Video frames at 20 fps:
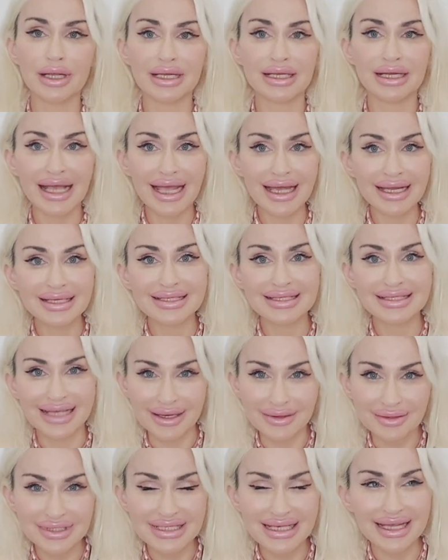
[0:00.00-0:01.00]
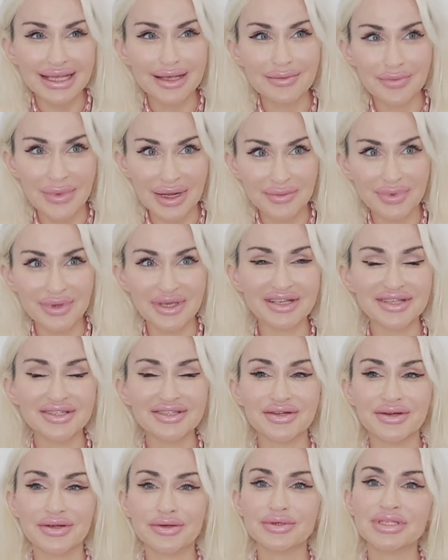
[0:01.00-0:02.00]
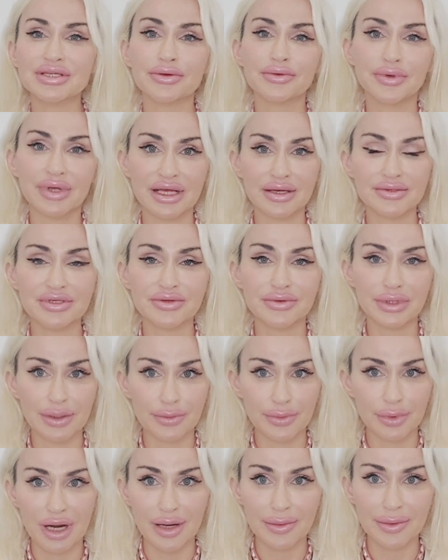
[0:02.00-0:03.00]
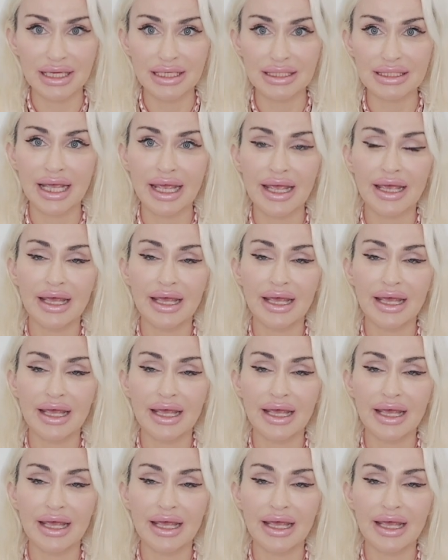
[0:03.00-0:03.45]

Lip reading: and it kind of sounds like it might be true, so it becomes really prominent.